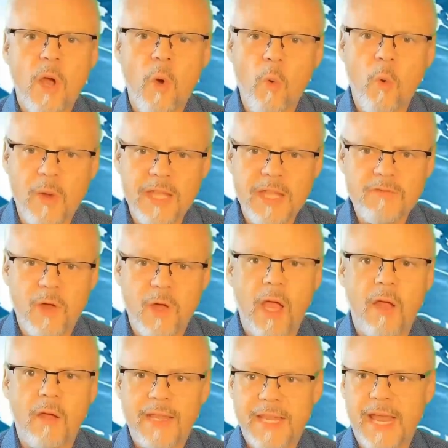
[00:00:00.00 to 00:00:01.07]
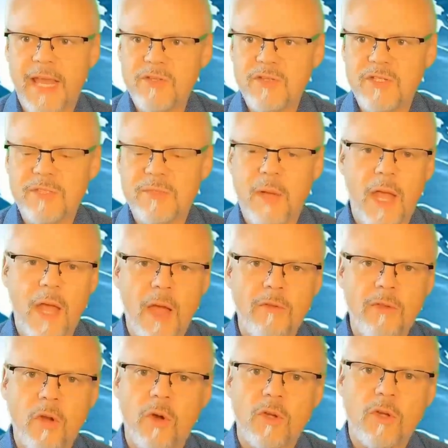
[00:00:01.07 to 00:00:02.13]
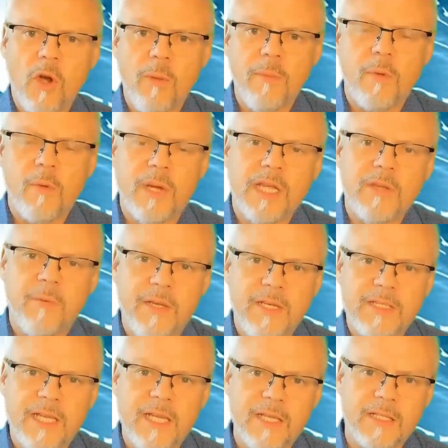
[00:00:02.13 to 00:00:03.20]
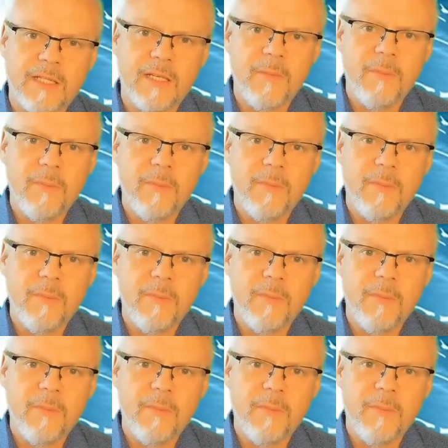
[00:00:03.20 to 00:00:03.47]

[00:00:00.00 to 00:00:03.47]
or Israel elections to be held in October 2026.